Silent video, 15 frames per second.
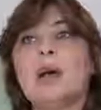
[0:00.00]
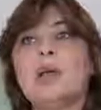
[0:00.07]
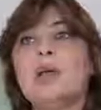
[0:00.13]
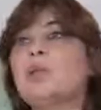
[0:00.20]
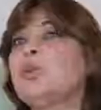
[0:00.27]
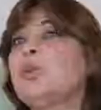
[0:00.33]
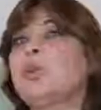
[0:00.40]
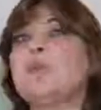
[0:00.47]

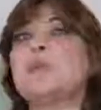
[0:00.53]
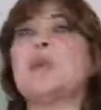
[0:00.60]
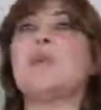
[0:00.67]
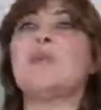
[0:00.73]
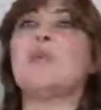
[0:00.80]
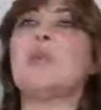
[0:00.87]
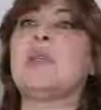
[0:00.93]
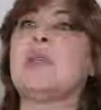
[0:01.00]
in terms
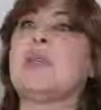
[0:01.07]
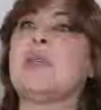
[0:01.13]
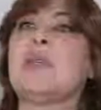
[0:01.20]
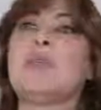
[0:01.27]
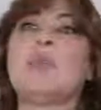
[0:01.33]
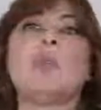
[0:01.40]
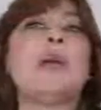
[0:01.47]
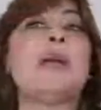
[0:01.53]
of
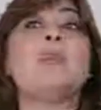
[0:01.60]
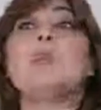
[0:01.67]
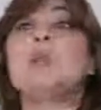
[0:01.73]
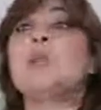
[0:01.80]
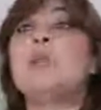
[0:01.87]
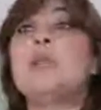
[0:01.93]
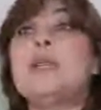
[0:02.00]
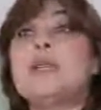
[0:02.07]

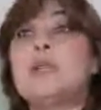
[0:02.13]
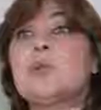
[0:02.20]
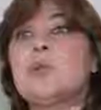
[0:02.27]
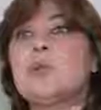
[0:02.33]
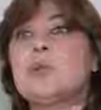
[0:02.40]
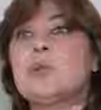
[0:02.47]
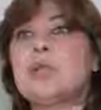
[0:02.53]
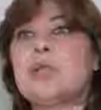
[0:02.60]
which
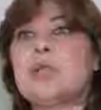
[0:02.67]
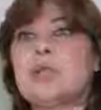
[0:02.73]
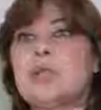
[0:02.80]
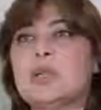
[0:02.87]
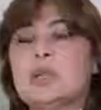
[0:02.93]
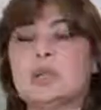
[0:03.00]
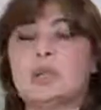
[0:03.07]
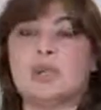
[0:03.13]
school the
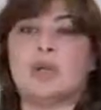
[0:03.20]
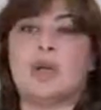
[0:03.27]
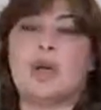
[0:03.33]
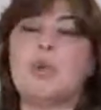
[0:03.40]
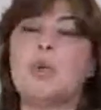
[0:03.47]
children should go,